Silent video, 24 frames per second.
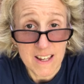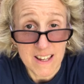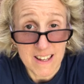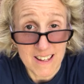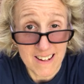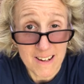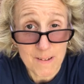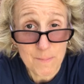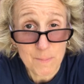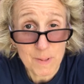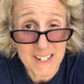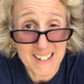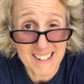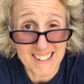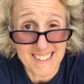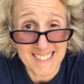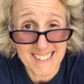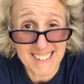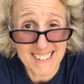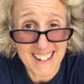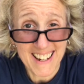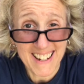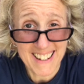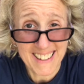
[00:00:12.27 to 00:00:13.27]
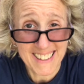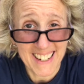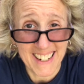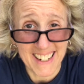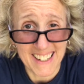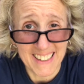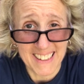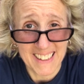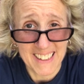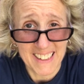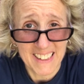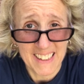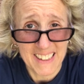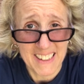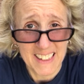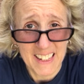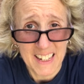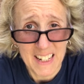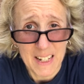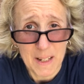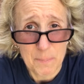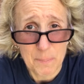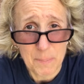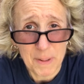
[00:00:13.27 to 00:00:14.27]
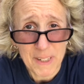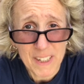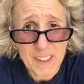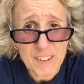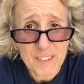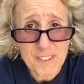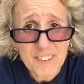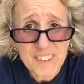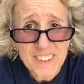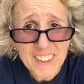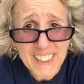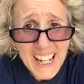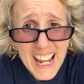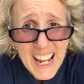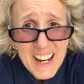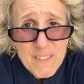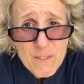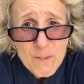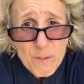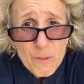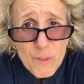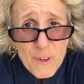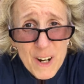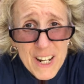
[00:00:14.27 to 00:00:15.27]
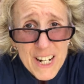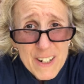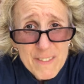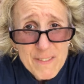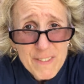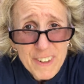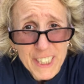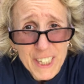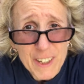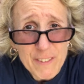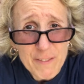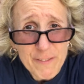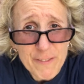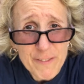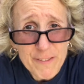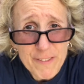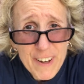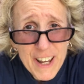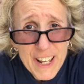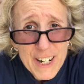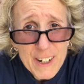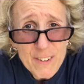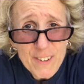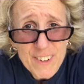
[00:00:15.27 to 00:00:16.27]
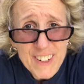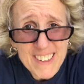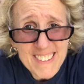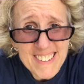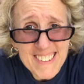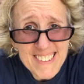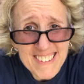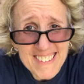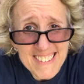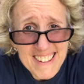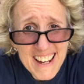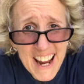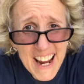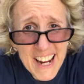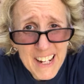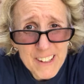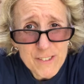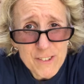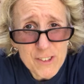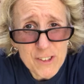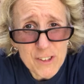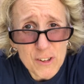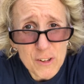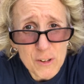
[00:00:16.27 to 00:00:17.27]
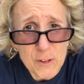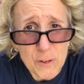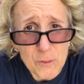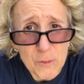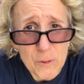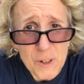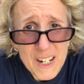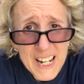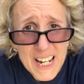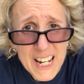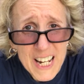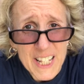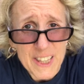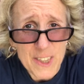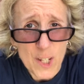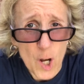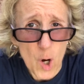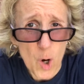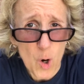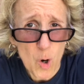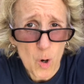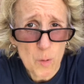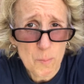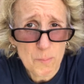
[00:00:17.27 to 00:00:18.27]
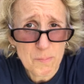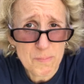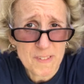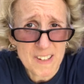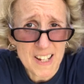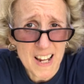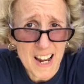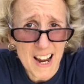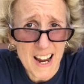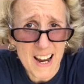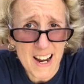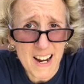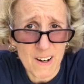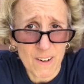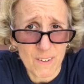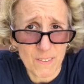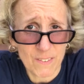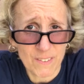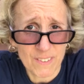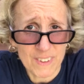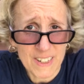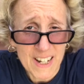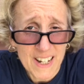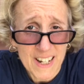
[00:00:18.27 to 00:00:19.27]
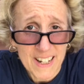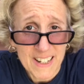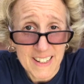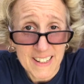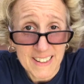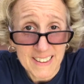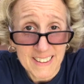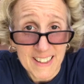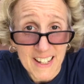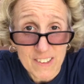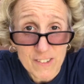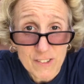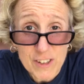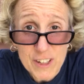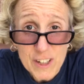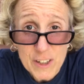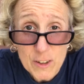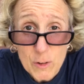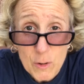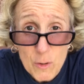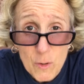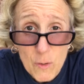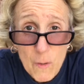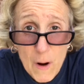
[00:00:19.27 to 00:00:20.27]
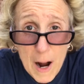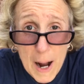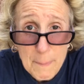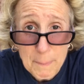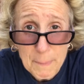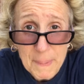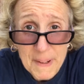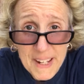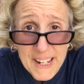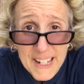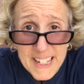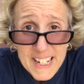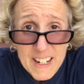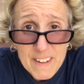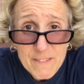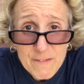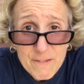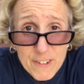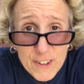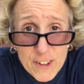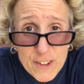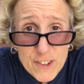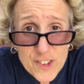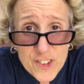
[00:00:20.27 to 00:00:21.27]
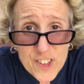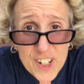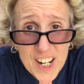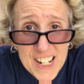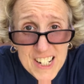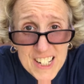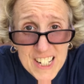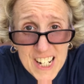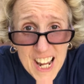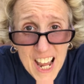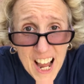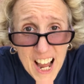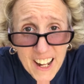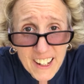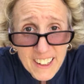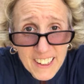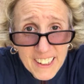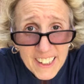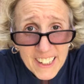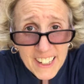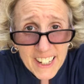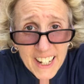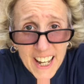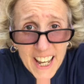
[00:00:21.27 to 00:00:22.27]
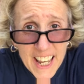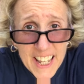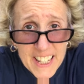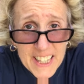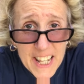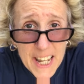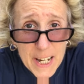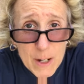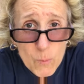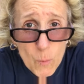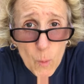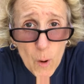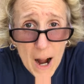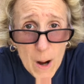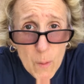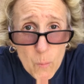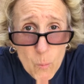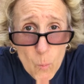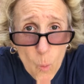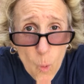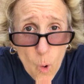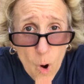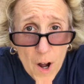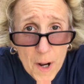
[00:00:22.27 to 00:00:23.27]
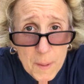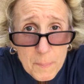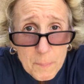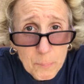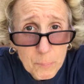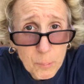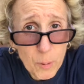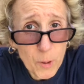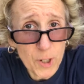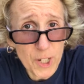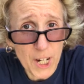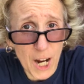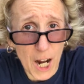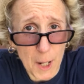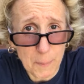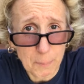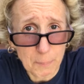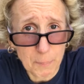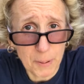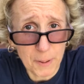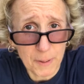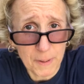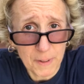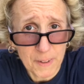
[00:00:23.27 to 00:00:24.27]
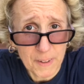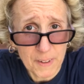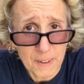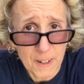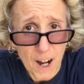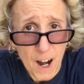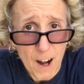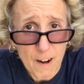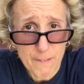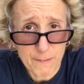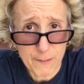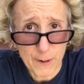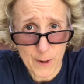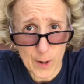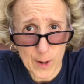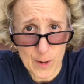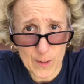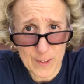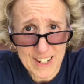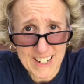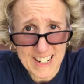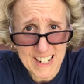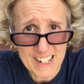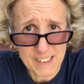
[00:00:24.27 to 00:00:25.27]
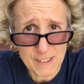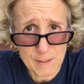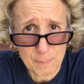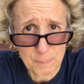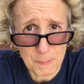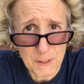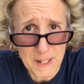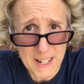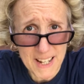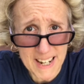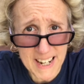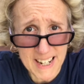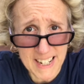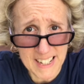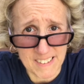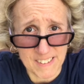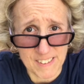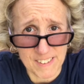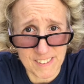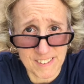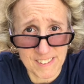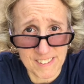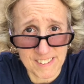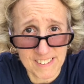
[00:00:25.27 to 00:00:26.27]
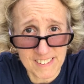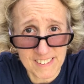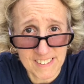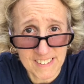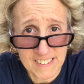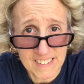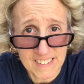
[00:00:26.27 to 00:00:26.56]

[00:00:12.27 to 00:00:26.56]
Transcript: and I'm going to sign it because they're getting rid of a Confederate statue in the hometown that she grew up in in Virginia, and they want one put up of her in its place.